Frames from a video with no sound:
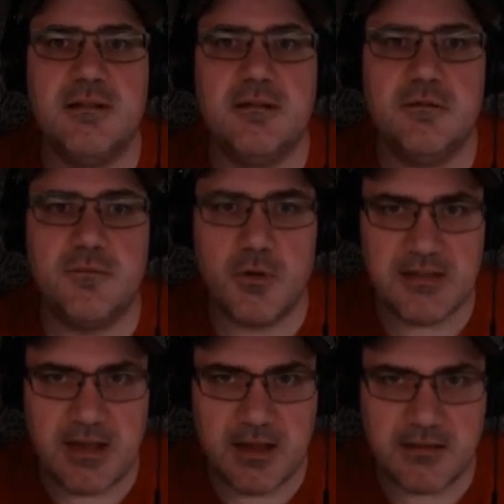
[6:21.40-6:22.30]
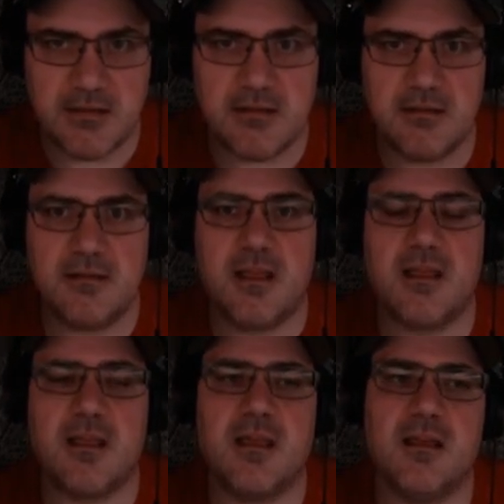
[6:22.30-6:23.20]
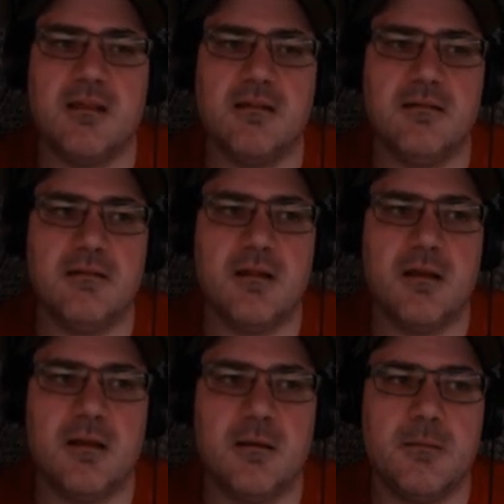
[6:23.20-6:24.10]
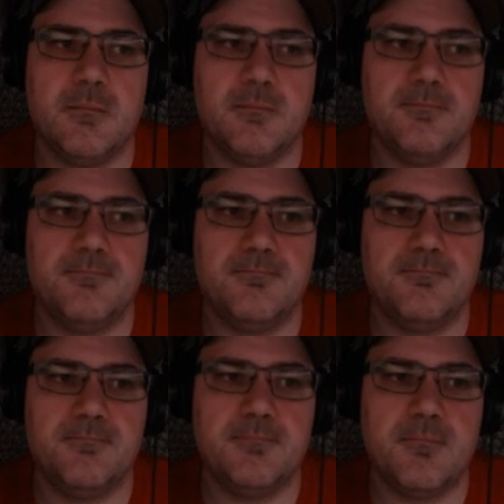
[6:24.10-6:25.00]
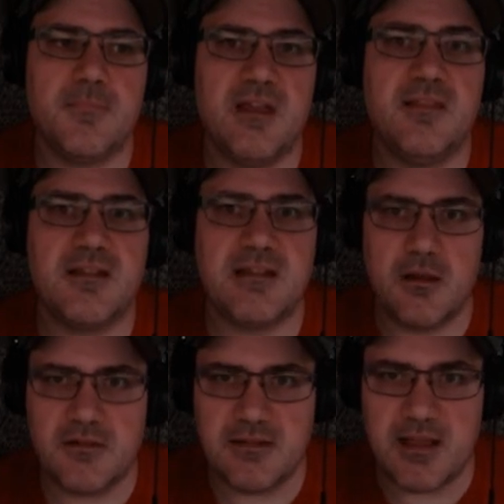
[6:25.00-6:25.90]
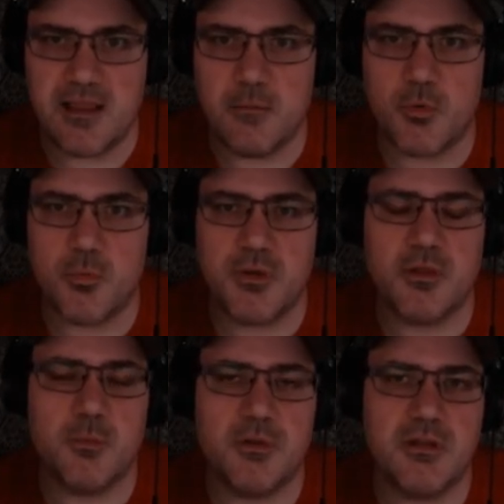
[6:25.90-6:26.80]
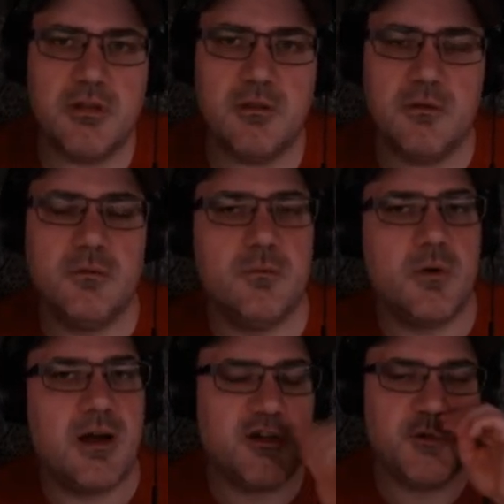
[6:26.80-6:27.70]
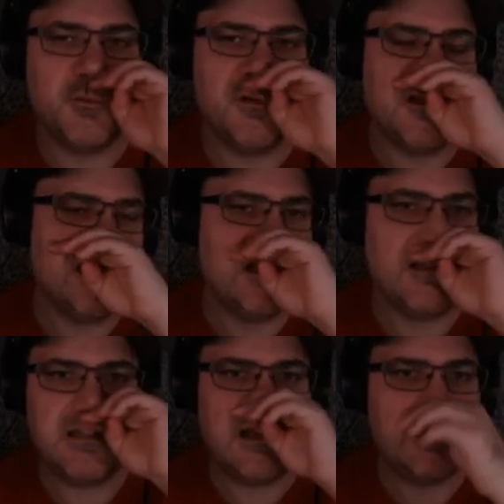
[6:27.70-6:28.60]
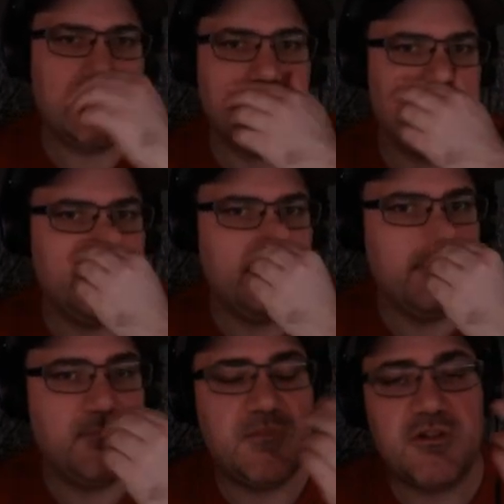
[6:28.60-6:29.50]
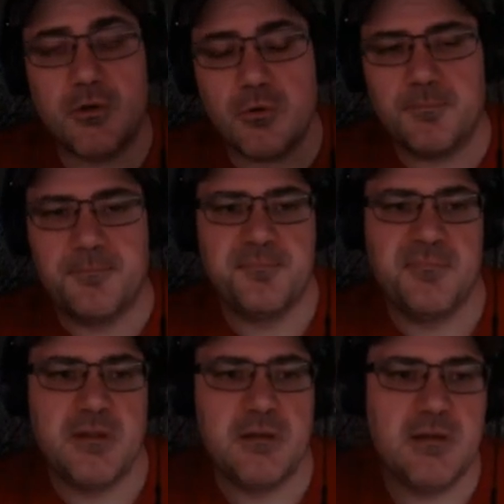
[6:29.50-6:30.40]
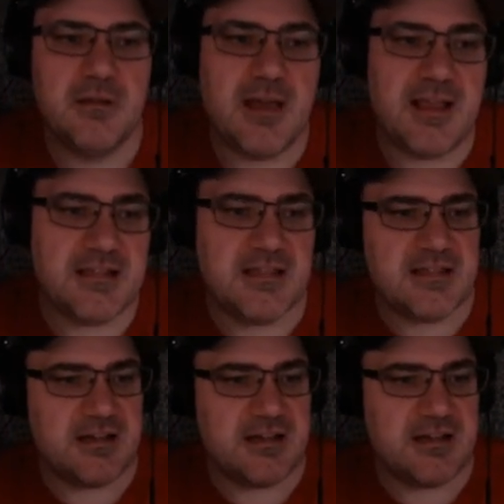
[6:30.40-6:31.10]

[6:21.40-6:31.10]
voice acting, and the sounds in that game were actually really good. So I guess it's an